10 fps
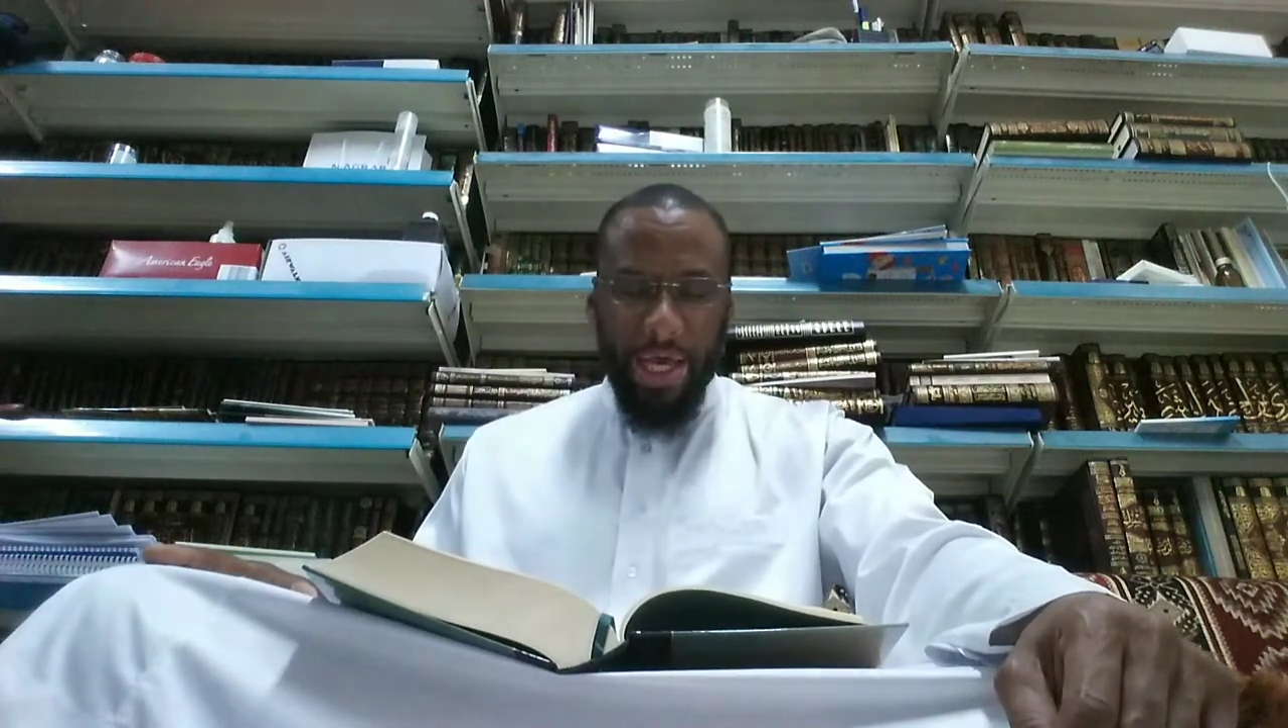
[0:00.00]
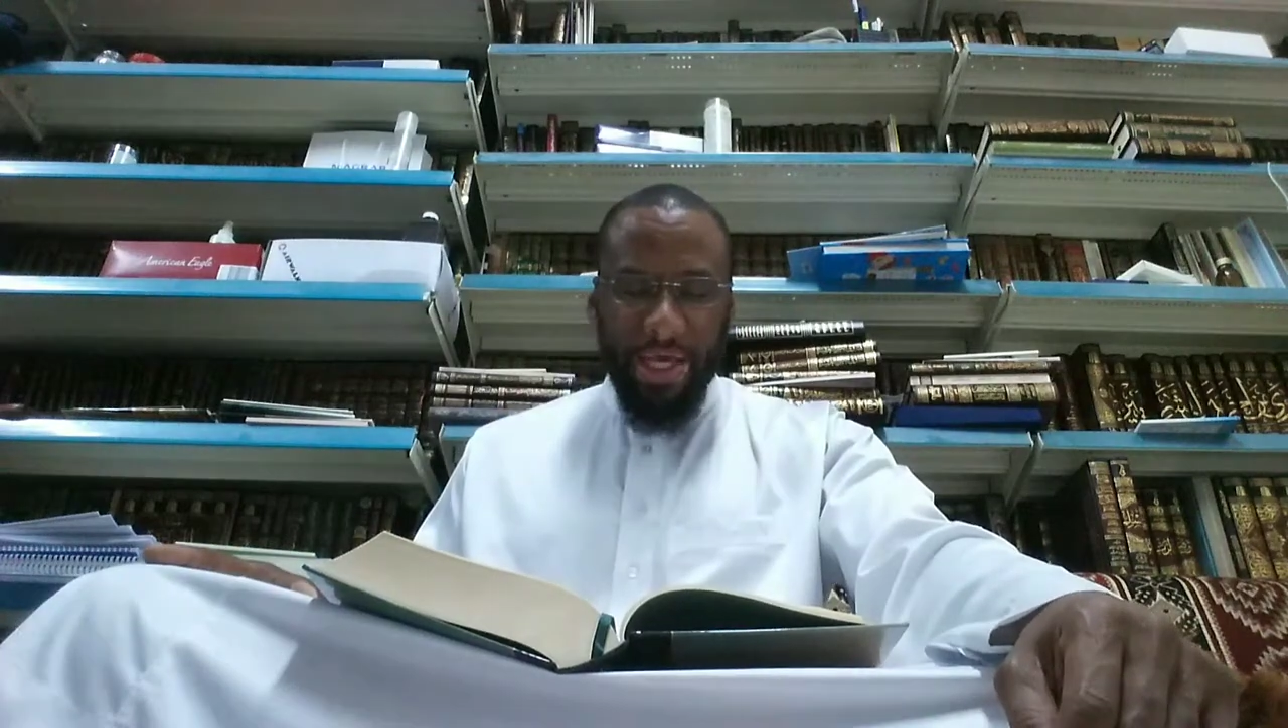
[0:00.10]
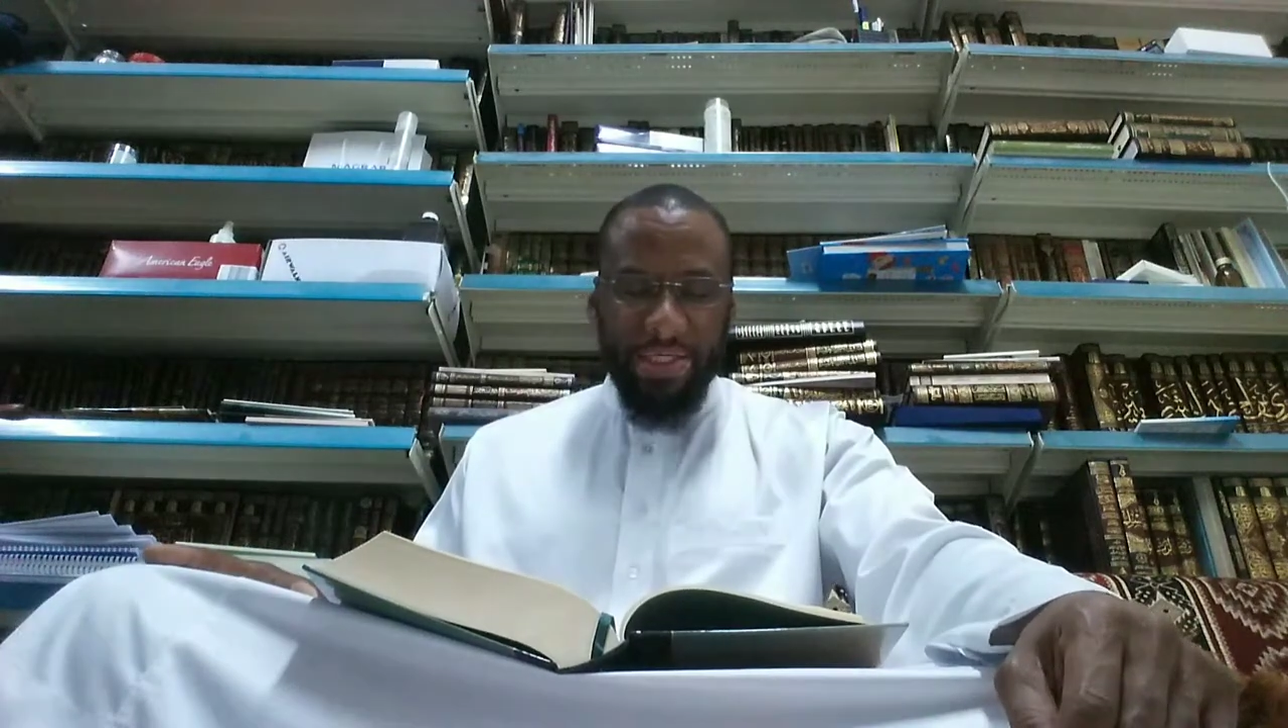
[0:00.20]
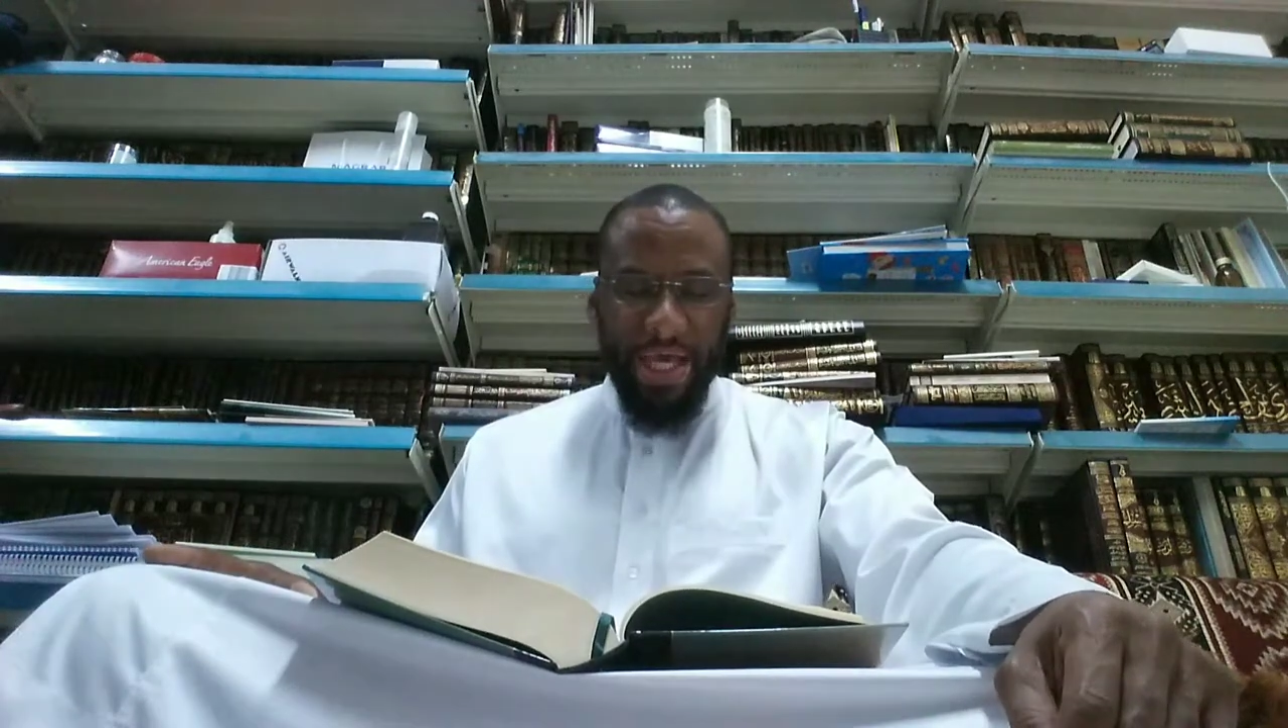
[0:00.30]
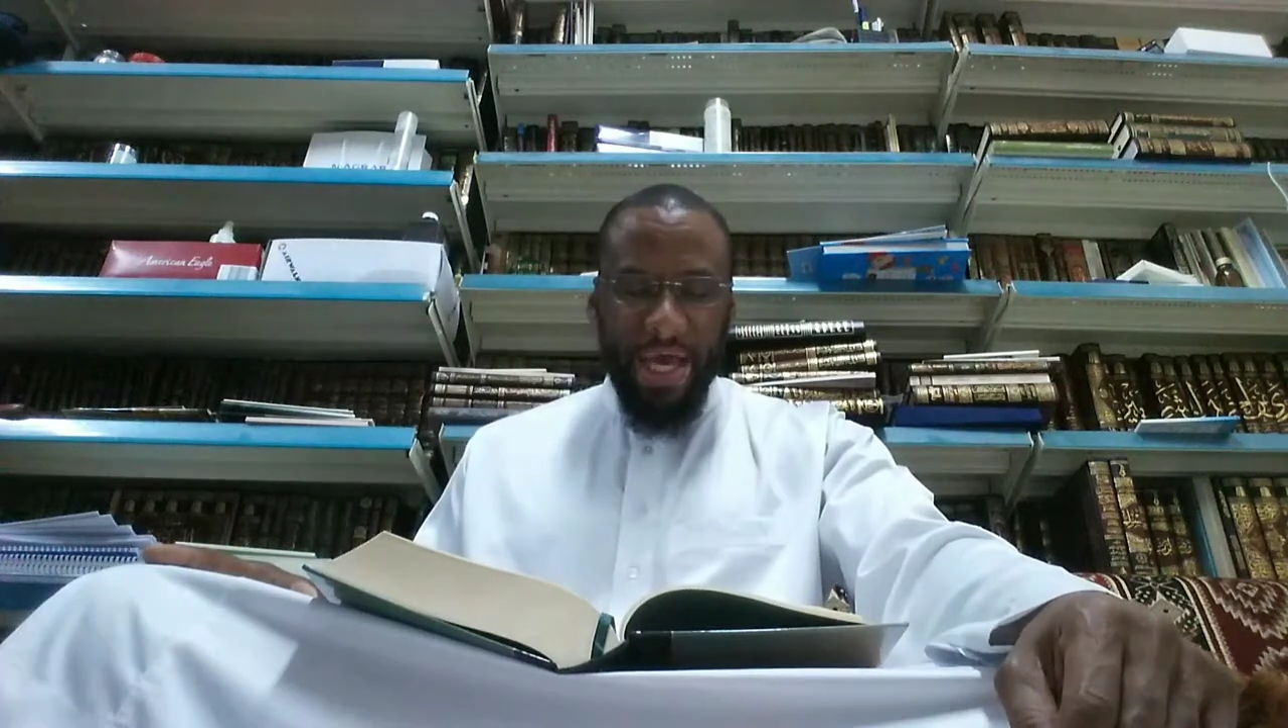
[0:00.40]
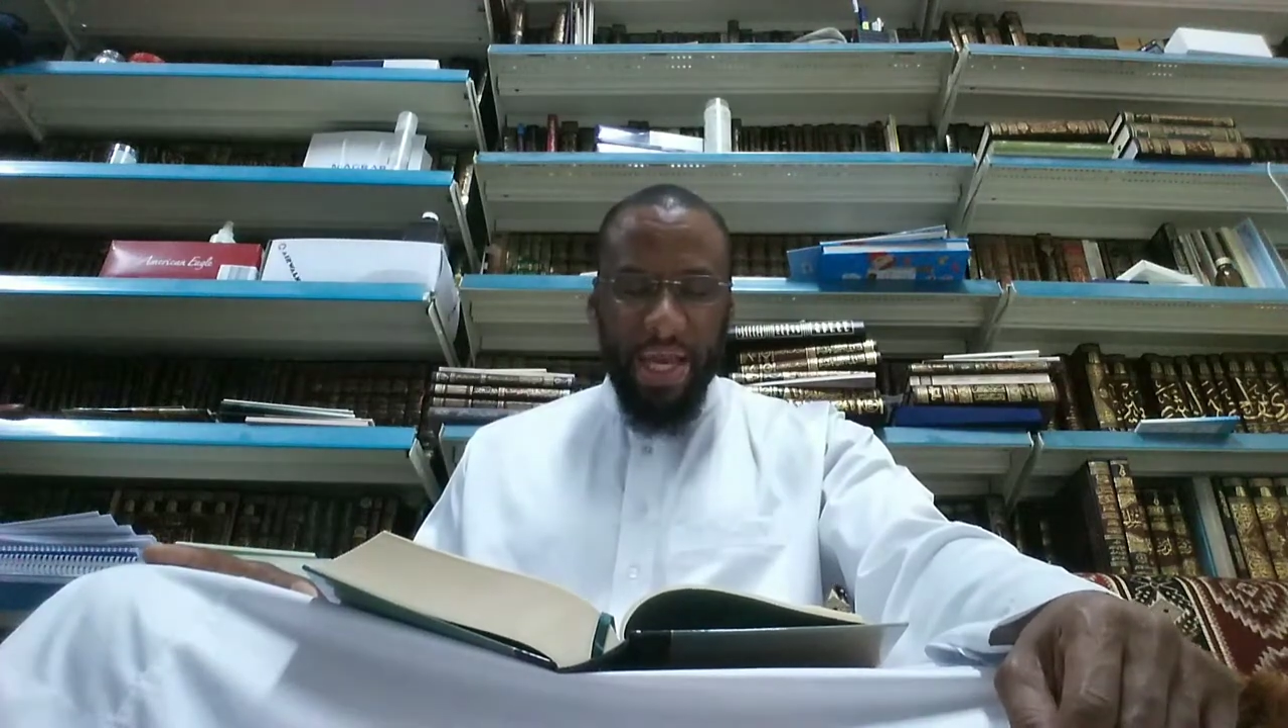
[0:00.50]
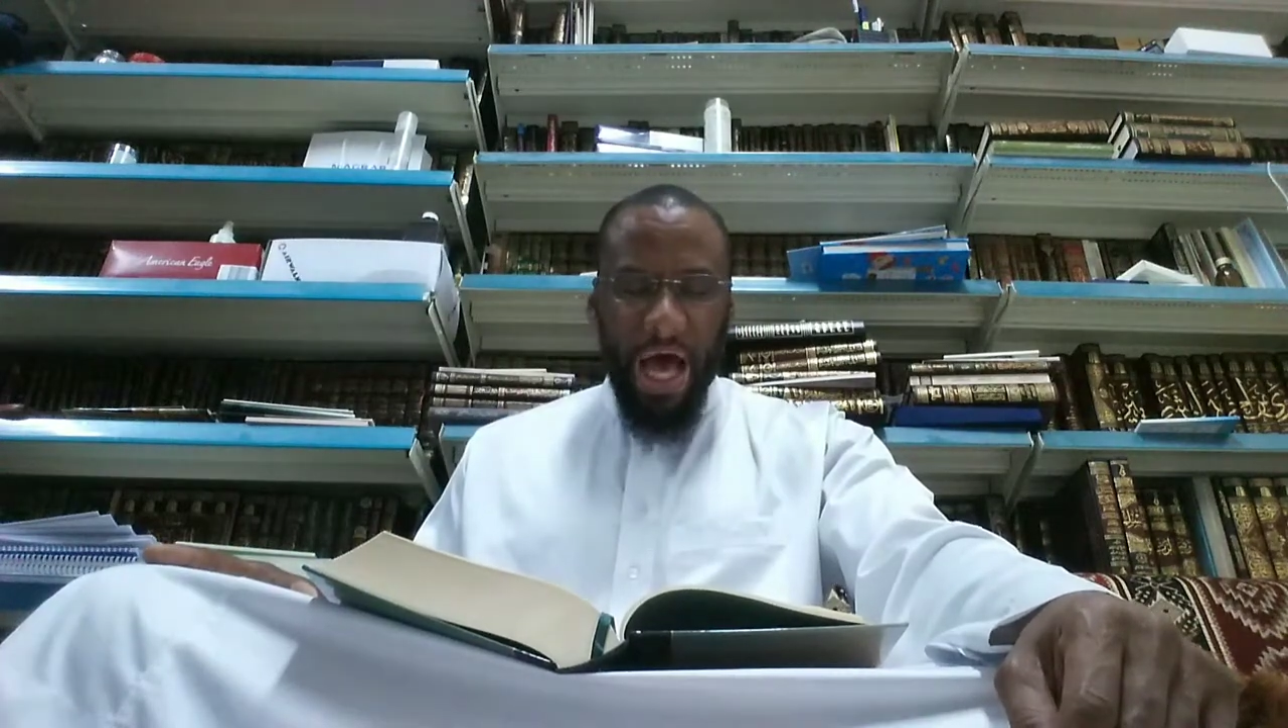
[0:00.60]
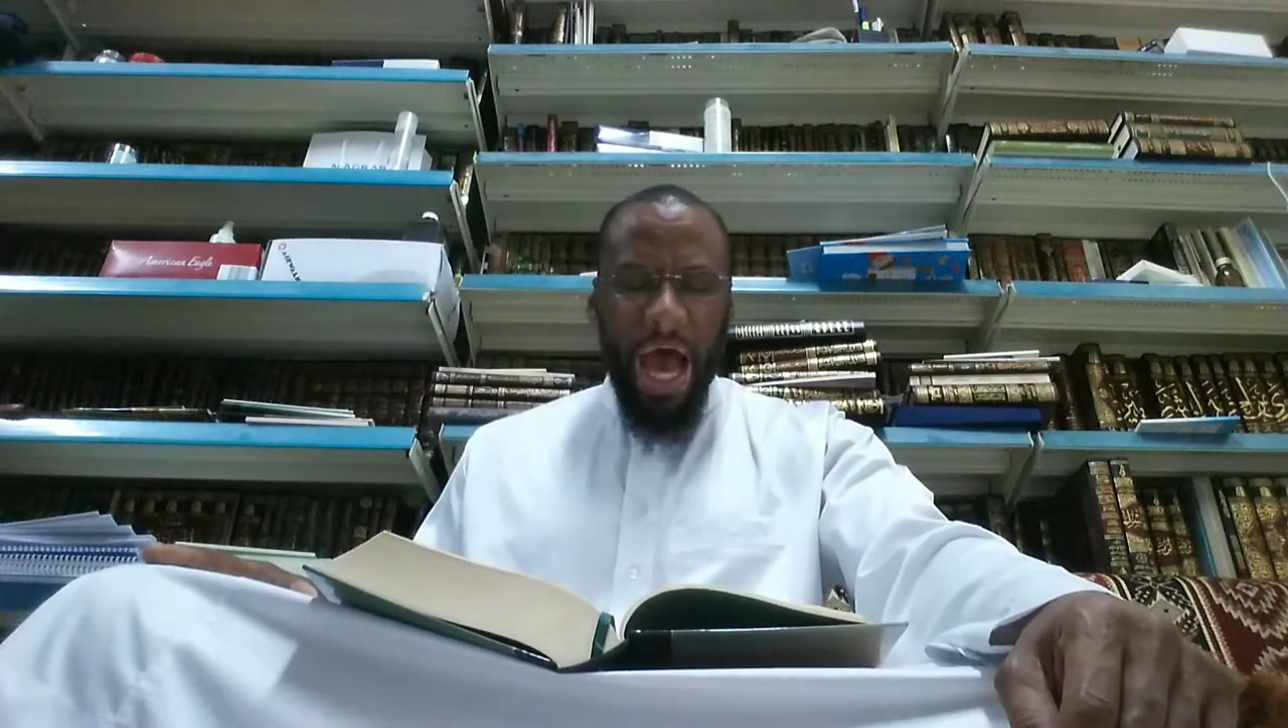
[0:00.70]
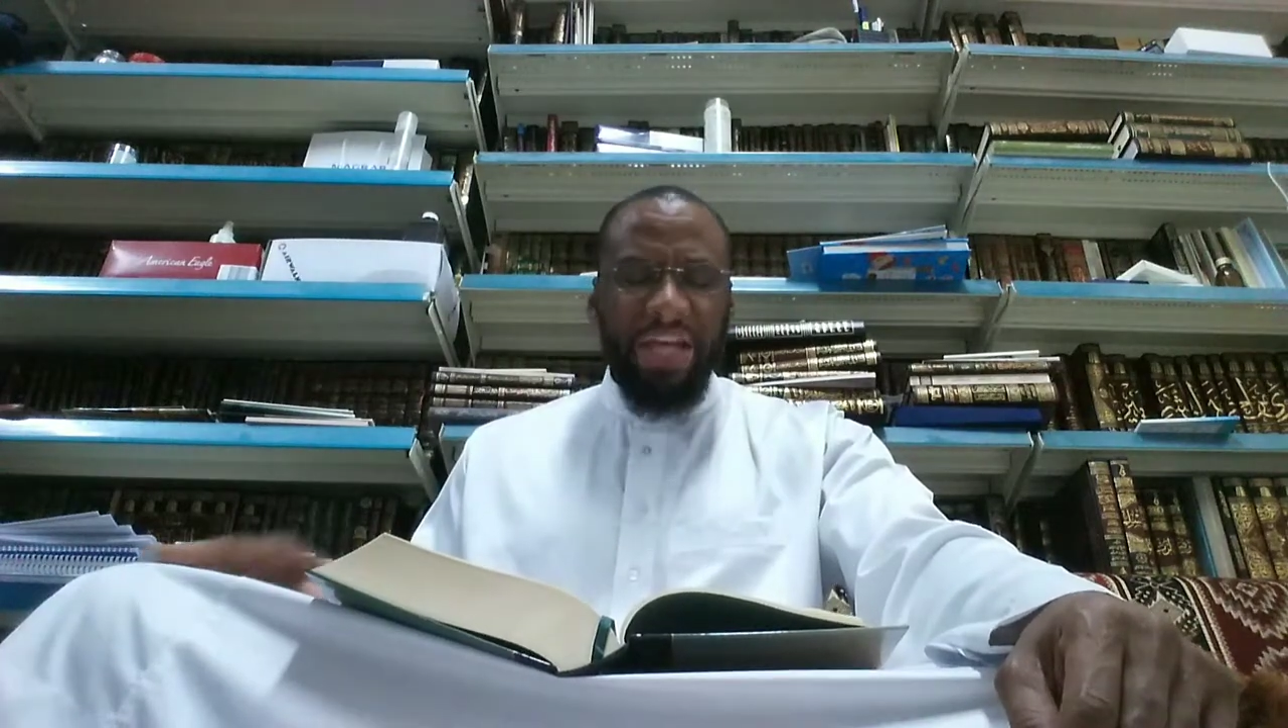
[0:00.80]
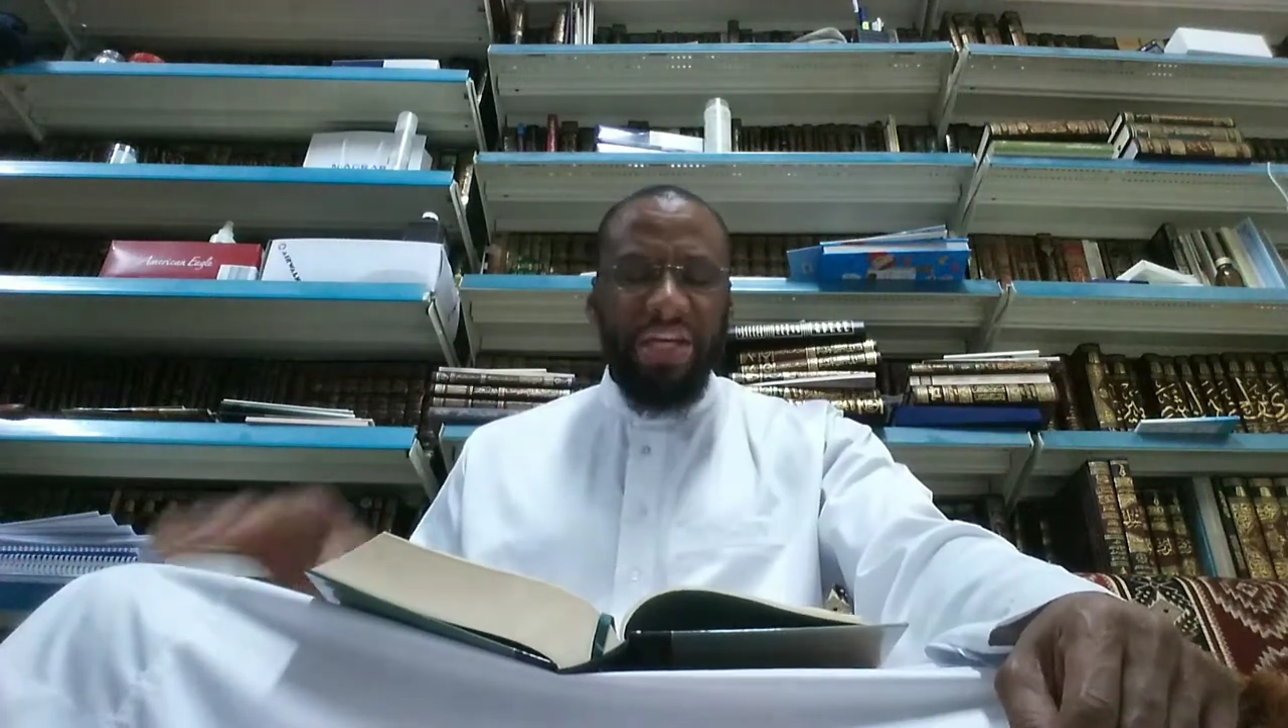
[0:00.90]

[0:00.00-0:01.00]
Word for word: he said I